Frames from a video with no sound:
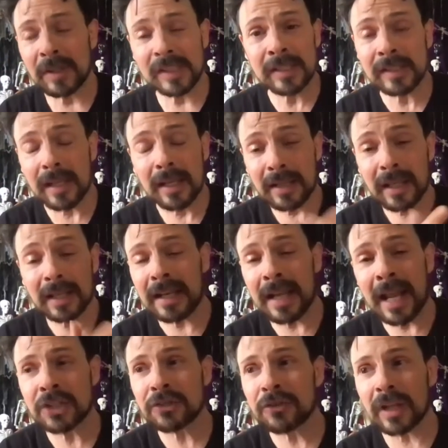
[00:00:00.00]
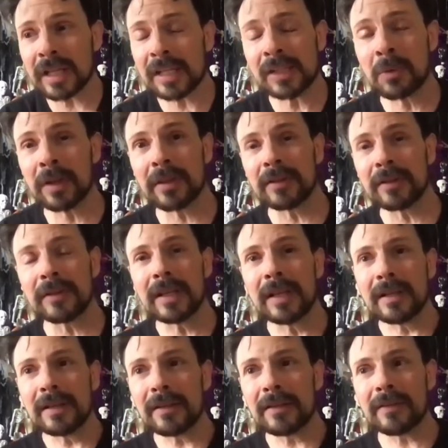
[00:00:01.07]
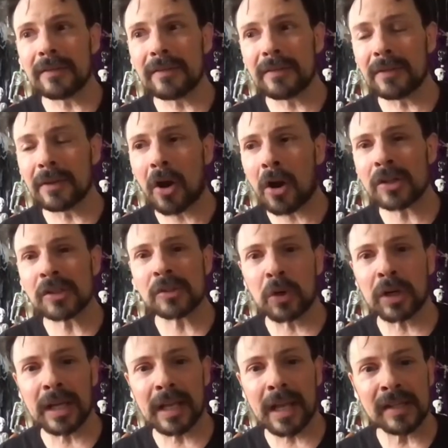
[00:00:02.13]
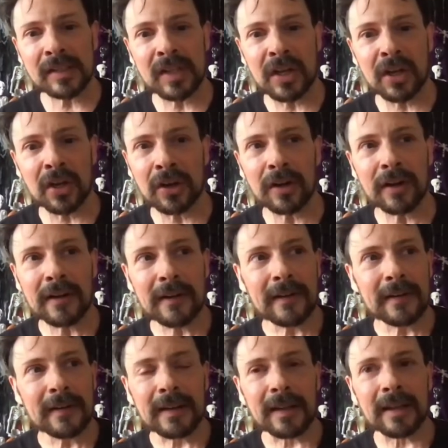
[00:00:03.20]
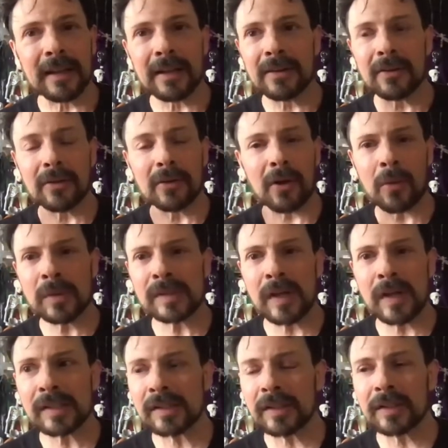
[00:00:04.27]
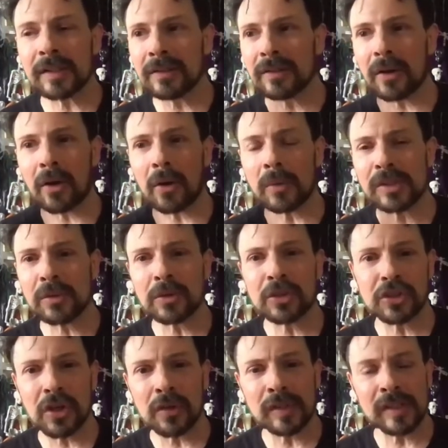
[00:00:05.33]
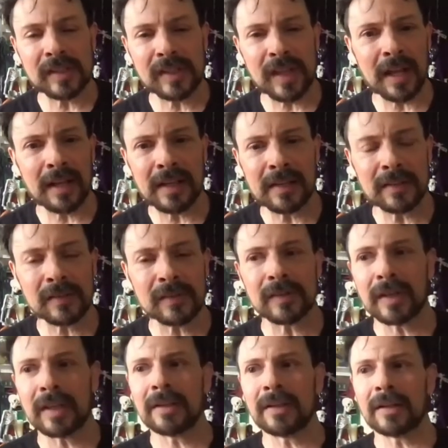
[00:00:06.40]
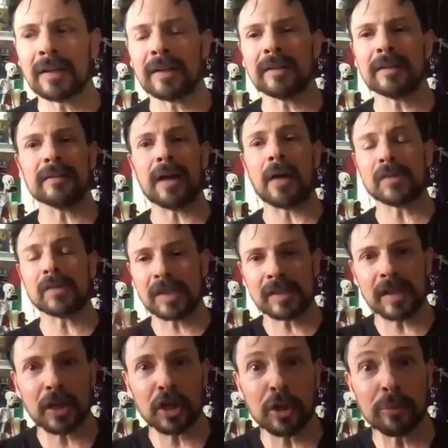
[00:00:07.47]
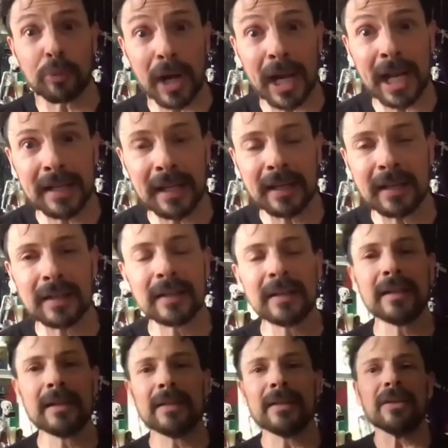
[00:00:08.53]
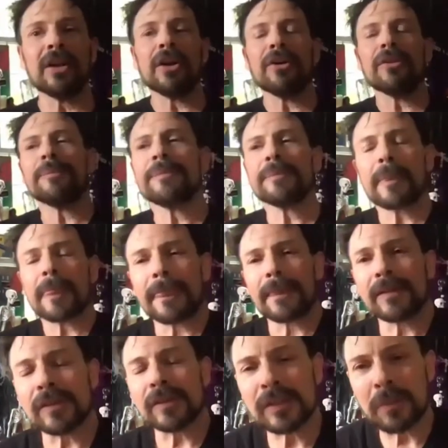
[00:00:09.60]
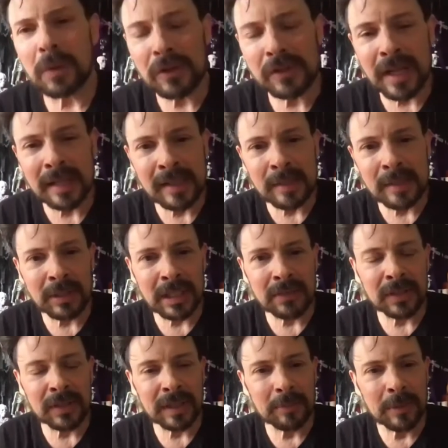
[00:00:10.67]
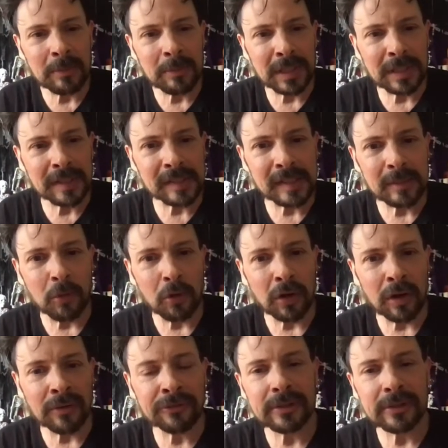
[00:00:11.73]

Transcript: He's like in Nashville, like he's one of the hardest working guys here. And always hustling, always doing shows at Zany's, and obviously he's got a good branding, you know. So he's one of those guys I believe in that people need to see more of.